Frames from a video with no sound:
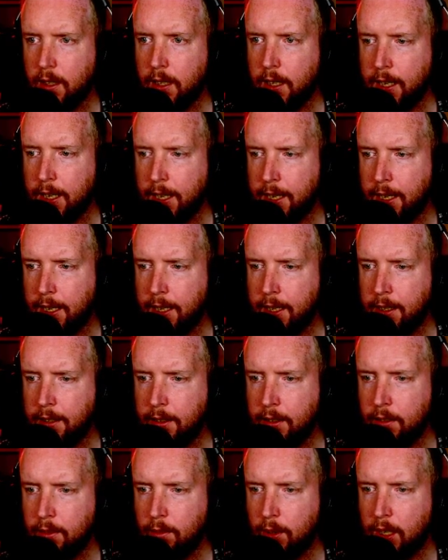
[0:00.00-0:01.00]

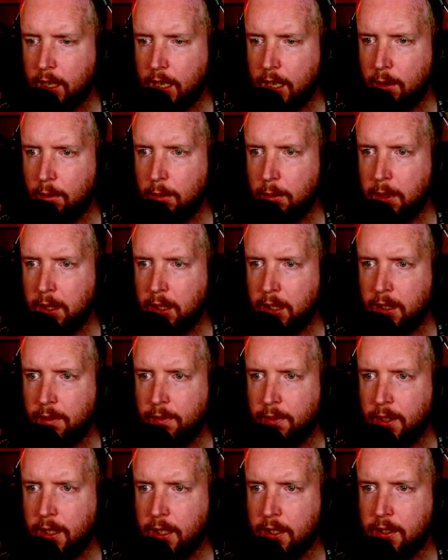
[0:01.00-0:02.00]
And how are we looking
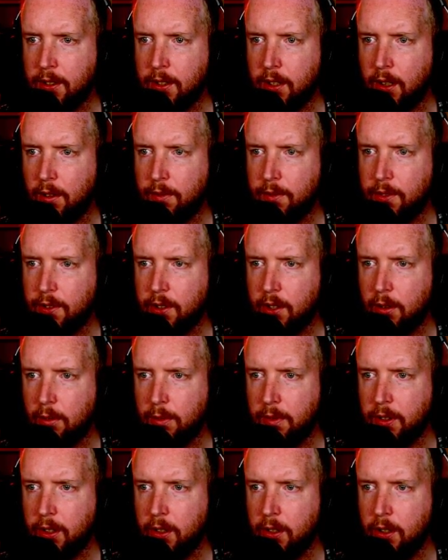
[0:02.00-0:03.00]
for this stuff? So
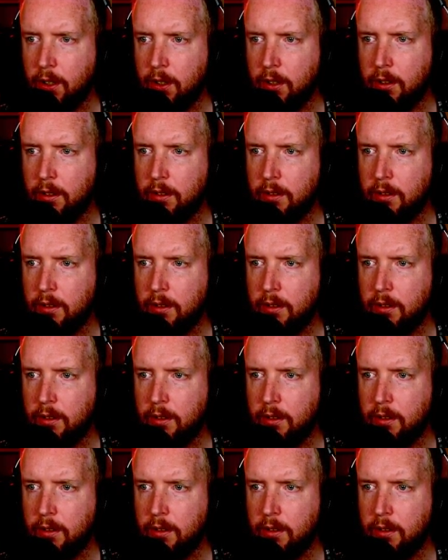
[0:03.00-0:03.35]
we've got